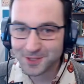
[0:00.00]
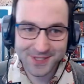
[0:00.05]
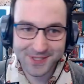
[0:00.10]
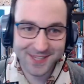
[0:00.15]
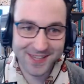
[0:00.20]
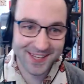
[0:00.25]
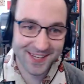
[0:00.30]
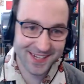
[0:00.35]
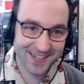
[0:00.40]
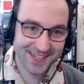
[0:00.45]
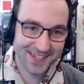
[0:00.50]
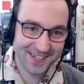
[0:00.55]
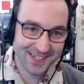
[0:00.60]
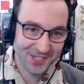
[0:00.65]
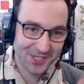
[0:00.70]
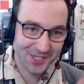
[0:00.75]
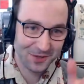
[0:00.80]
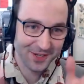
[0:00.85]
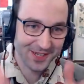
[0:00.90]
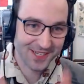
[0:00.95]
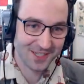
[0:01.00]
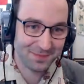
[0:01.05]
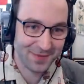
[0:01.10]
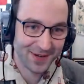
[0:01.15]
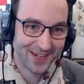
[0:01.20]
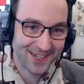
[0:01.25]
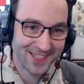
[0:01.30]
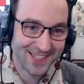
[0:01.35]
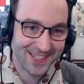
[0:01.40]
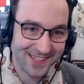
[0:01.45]
slide to show it
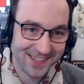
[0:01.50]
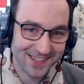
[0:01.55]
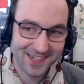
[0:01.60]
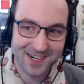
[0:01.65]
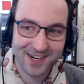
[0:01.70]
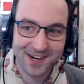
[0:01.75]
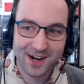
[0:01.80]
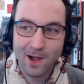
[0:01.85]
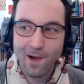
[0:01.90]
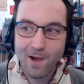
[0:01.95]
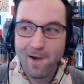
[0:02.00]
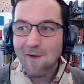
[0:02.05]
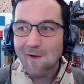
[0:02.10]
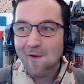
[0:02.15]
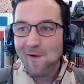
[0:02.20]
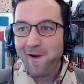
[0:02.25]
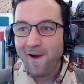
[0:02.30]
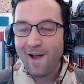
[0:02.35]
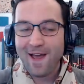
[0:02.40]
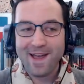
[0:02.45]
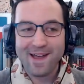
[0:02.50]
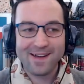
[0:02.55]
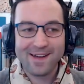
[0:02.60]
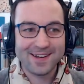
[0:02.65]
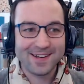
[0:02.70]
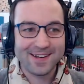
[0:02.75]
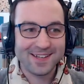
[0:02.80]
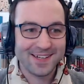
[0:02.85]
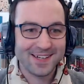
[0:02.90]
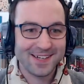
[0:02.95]
deposited there.
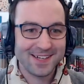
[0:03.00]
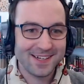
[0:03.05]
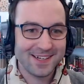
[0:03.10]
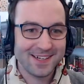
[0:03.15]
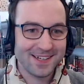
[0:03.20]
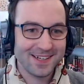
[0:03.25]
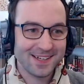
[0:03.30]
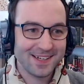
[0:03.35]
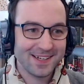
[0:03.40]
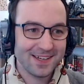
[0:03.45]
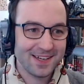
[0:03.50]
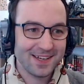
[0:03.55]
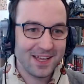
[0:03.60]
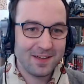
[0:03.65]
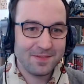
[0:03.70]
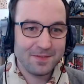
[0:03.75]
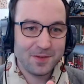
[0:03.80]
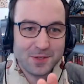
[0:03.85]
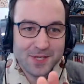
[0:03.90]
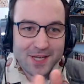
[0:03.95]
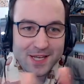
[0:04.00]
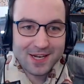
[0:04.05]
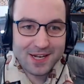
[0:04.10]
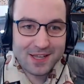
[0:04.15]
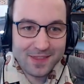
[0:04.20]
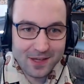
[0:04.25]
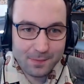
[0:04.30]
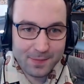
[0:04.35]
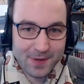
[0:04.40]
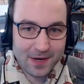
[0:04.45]
And uh, if you take
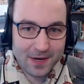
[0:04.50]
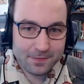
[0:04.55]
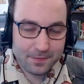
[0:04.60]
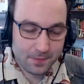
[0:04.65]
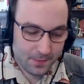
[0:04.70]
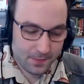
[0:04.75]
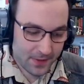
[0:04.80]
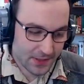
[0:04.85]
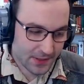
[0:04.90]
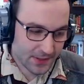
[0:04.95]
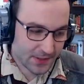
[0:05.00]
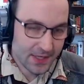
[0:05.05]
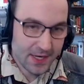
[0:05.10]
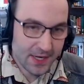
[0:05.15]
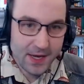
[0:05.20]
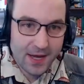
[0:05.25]
anything back from this,